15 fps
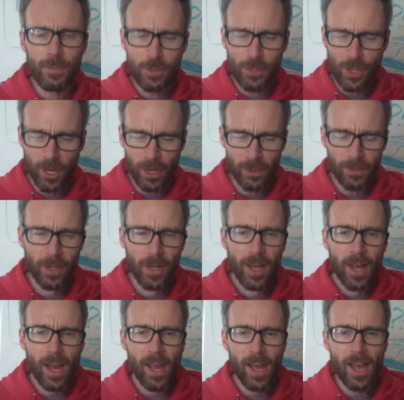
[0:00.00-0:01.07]
show.
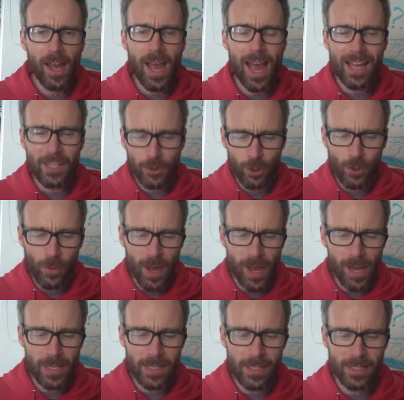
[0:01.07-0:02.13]
As
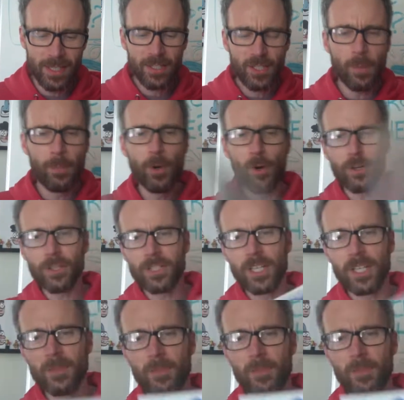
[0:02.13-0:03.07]
always, supported